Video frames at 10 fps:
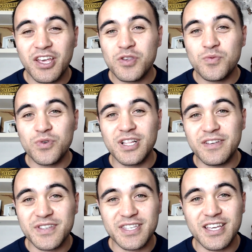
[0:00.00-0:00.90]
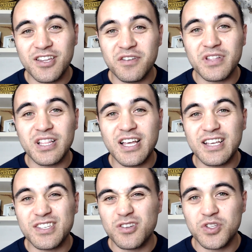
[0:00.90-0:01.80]
you will have seen over the
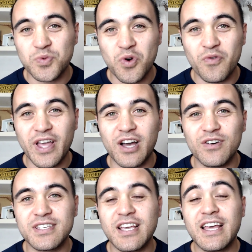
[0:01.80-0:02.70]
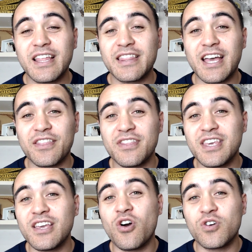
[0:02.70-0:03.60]
last sort of 12 hours that
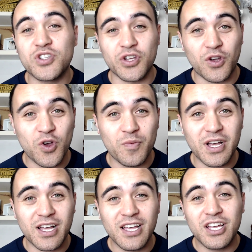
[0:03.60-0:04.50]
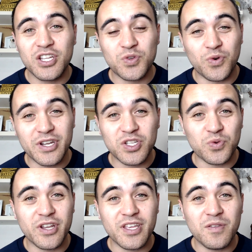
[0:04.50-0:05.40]
the October
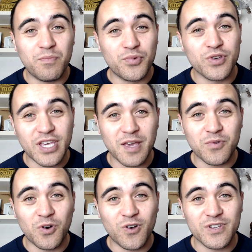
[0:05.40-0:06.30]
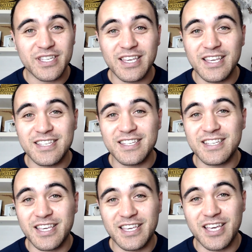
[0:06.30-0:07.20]
2020 bootcamp course is
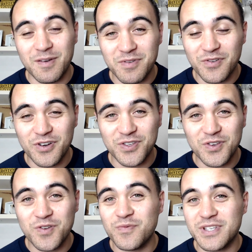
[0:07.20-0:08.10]
coming very soon.